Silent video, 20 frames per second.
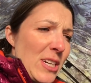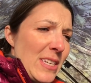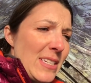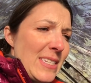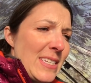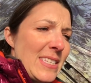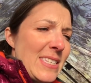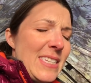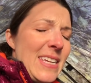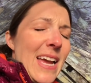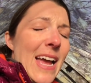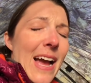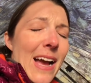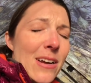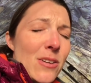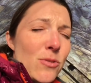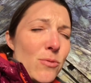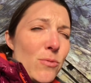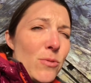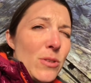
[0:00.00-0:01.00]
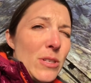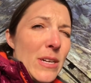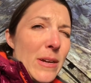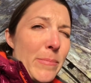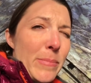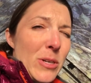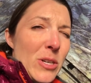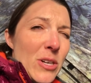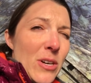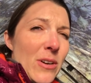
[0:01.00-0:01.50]
is it's the actual
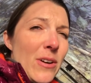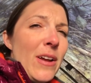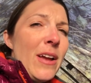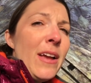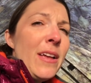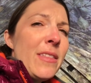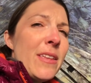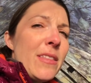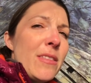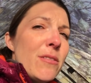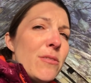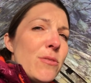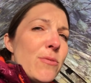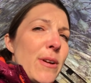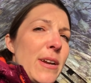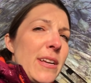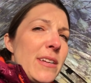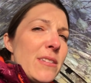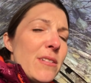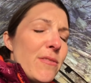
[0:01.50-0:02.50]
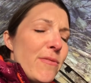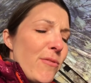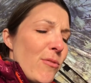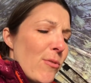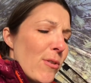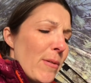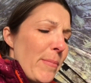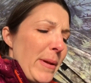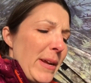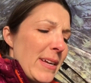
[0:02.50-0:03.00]
temperature that those ratings are
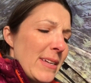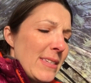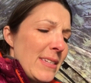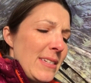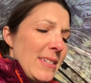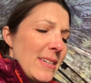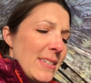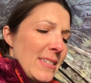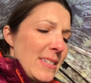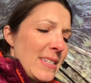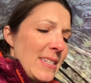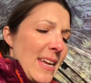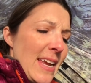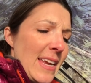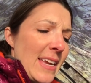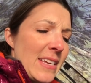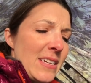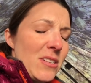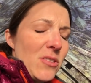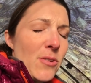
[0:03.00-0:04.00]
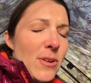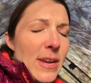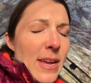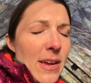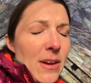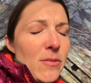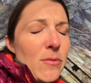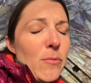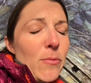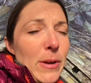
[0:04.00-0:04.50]
for, because it doesn't take into
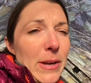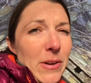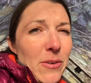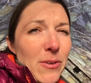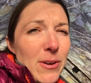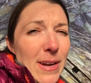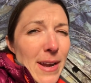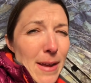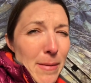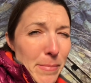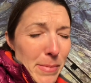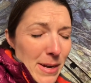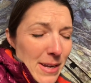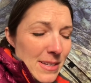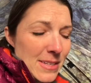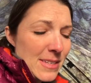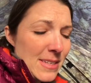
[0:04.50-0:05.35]
account wind or dampness.